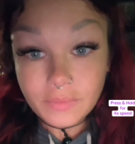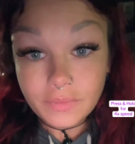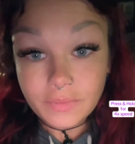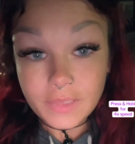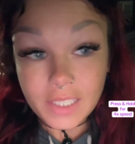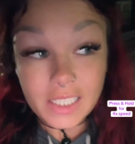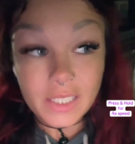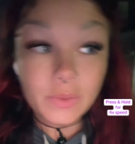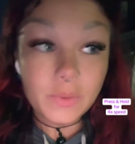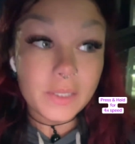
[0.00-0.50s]

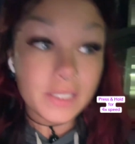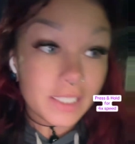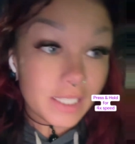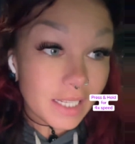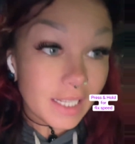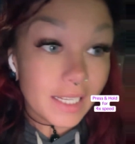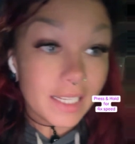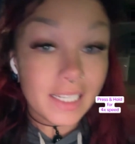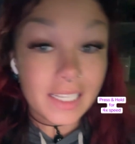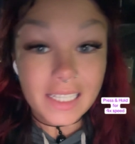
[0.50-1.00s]
This one's
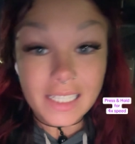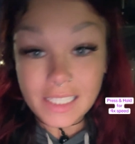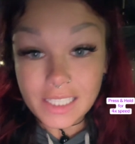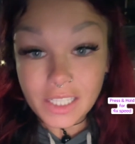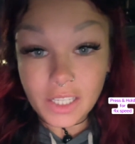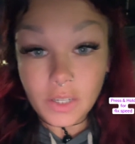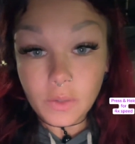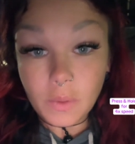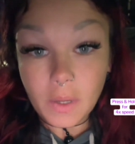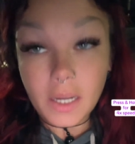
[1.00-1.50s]
an
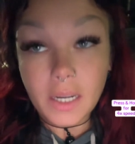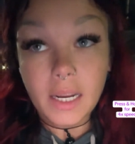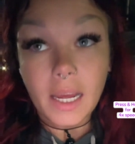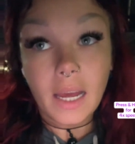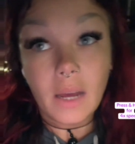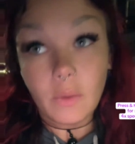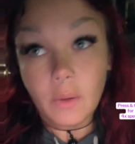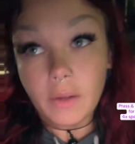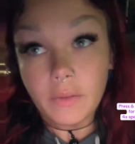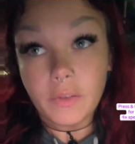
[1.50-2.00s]
easier one.
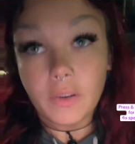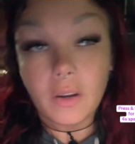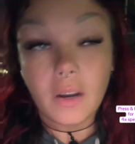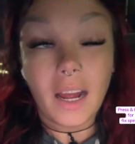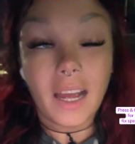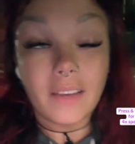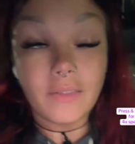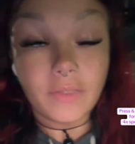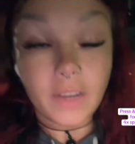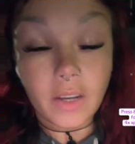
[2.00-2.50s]
However,
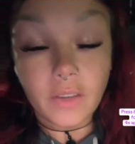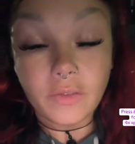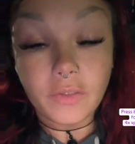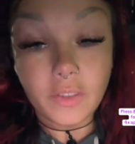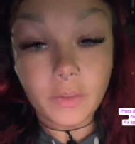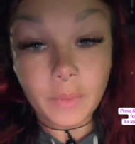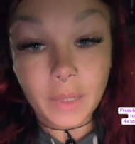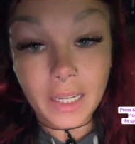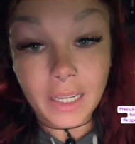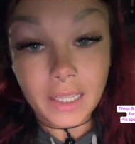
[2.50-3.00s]
I found for
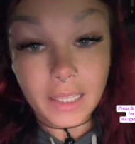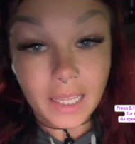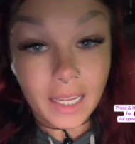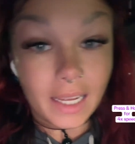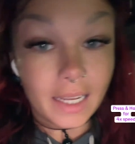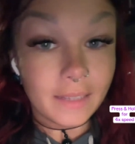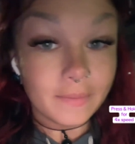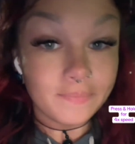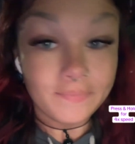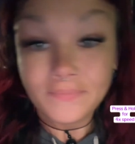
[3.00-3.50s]
me that